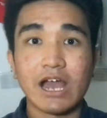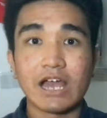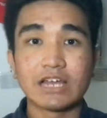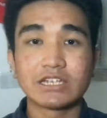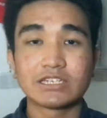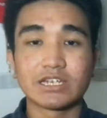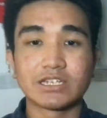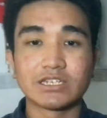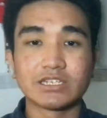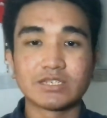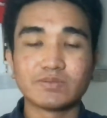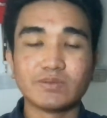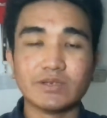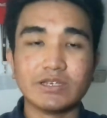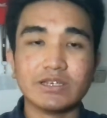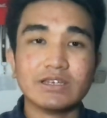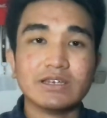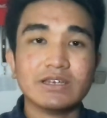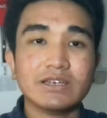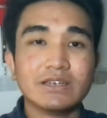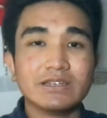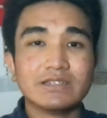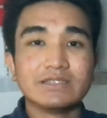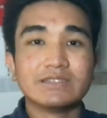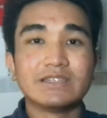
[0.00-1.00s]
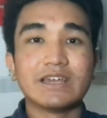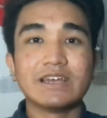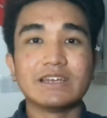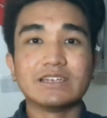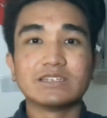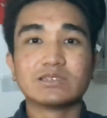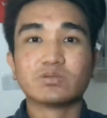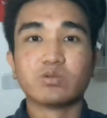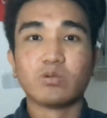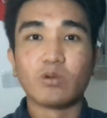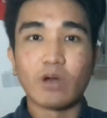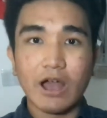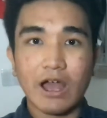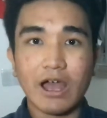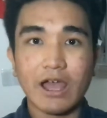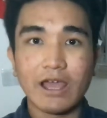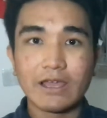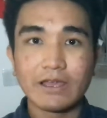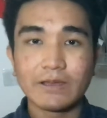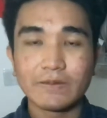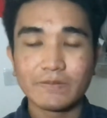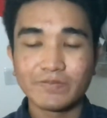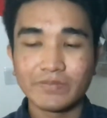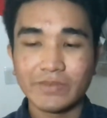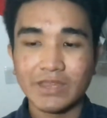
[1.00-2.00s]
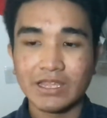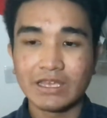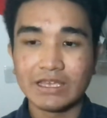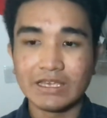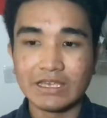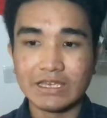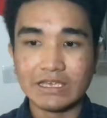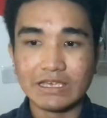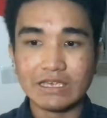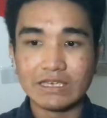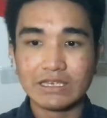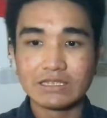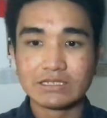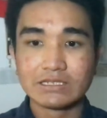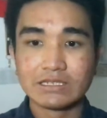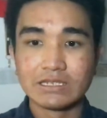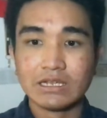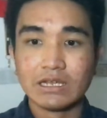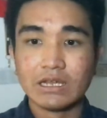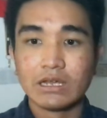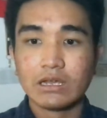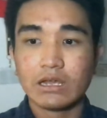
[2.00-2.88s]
shutter speed. That is why he's